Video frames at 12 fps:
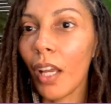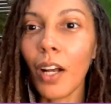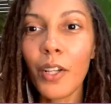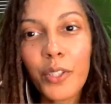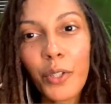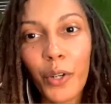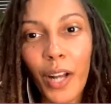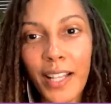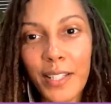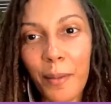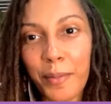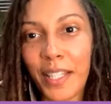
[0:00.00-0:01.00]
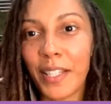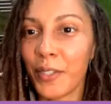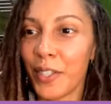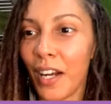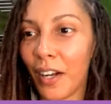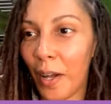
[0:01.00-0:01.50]
also go to
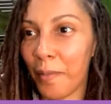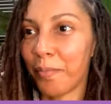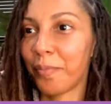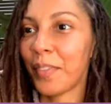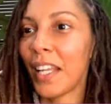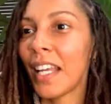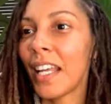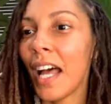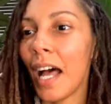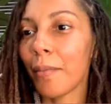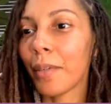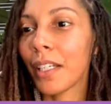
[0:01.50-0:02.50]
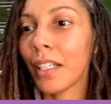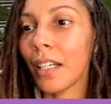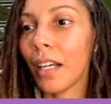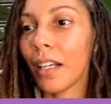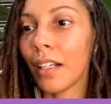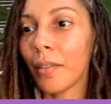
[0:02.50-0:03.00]
hightopsandheels.com. I'm
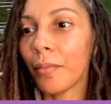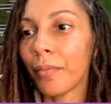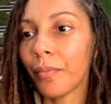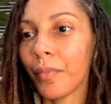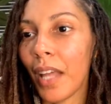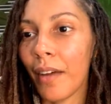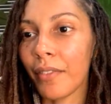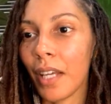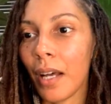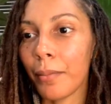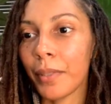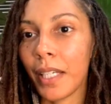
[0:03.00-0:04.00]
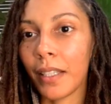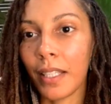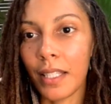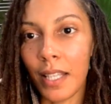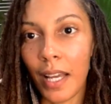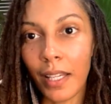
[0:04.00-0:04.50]
gonna have to update
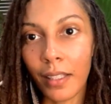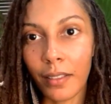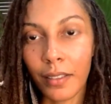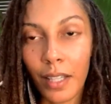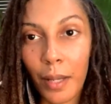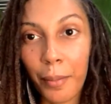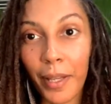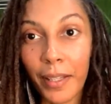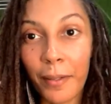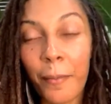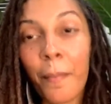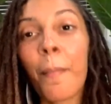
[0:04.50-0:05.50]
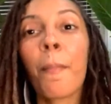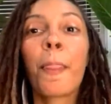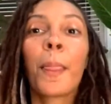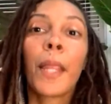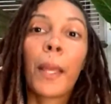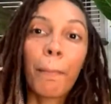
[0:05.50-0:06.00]
the site a bit,
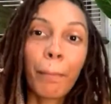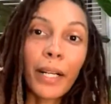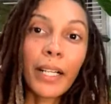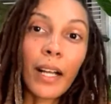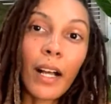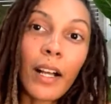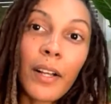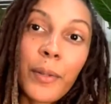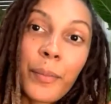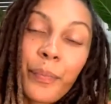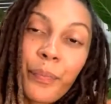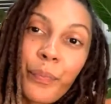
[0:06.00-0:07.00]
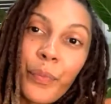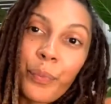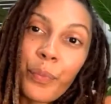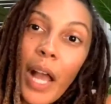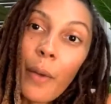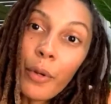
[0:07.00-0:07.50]
but
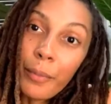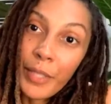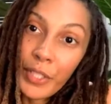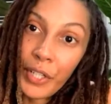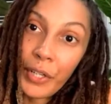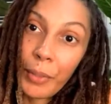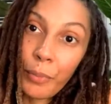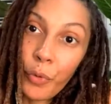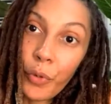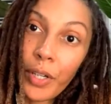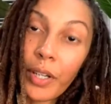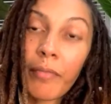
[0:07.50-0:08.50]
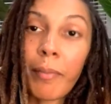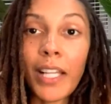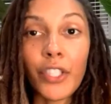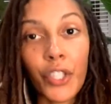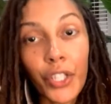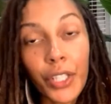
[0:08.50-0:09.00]
I will be sharing more of my
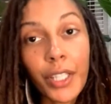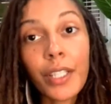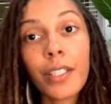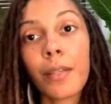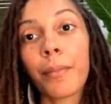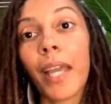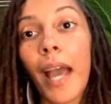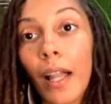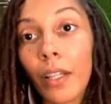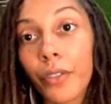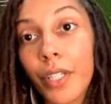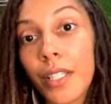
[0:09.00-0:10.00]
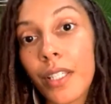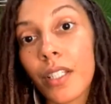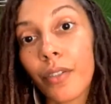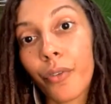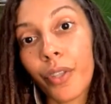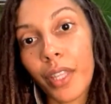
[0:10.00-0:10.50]
journey, some galleries and
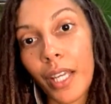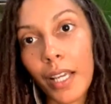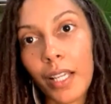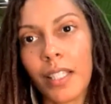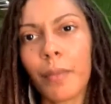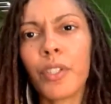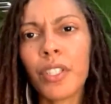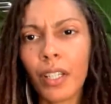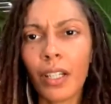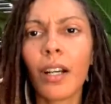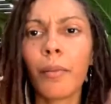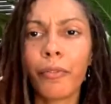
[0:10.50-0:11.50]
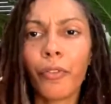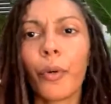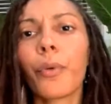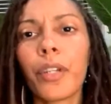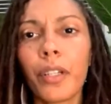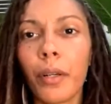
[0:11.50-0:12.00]
different things. I'm just gonna come
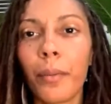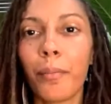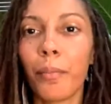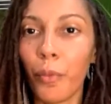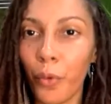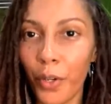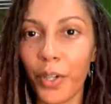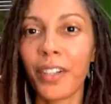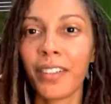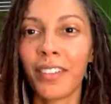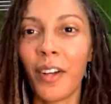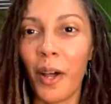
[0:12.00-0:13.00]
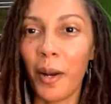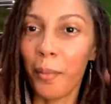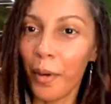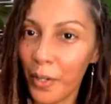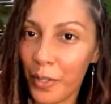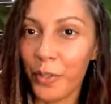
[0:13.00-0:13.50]
forward more on a
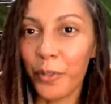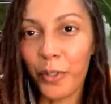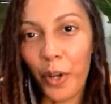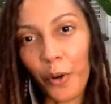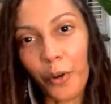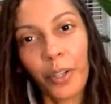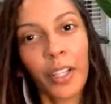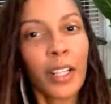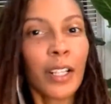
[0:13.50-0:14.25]
personal note